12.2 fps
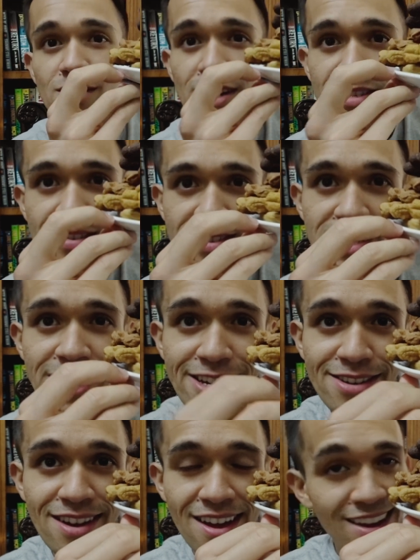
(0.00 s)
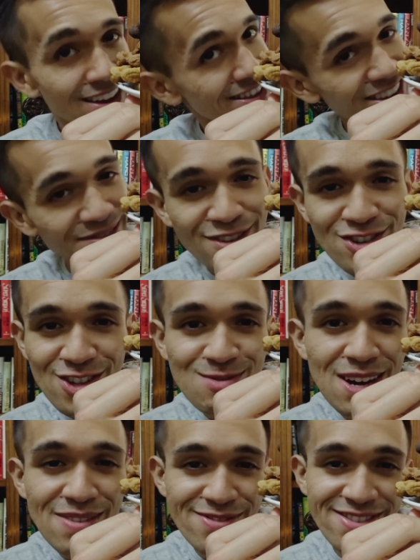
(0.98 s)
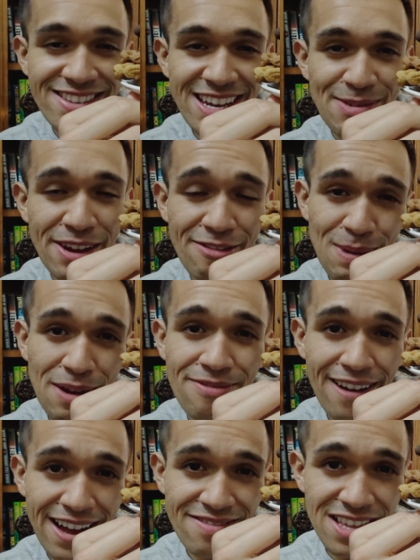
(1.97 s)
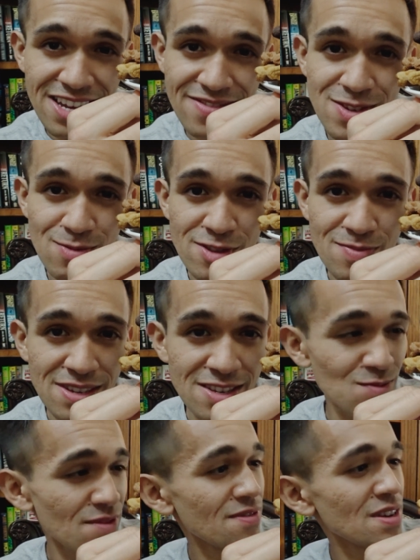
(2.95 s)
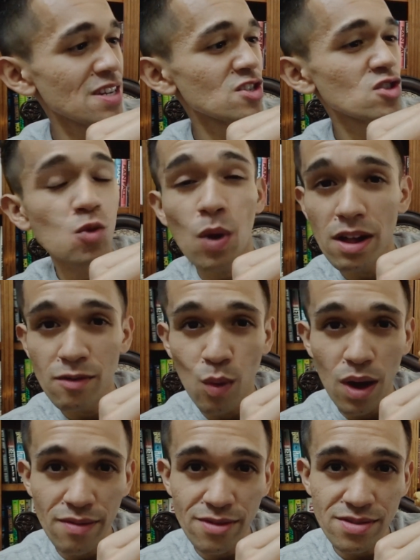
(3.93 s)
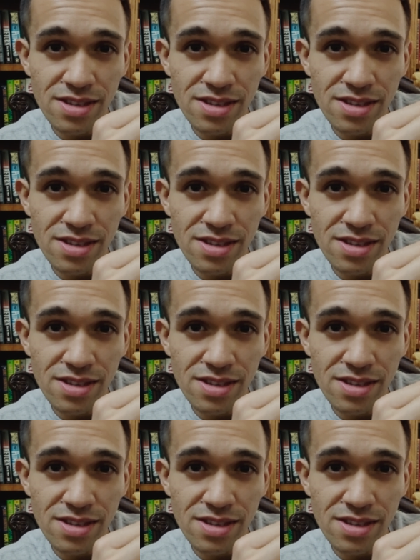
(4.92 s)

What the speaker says: as you can see, didn't finish all the waffles today. We have about 5 left, so which means we finished 12 waffles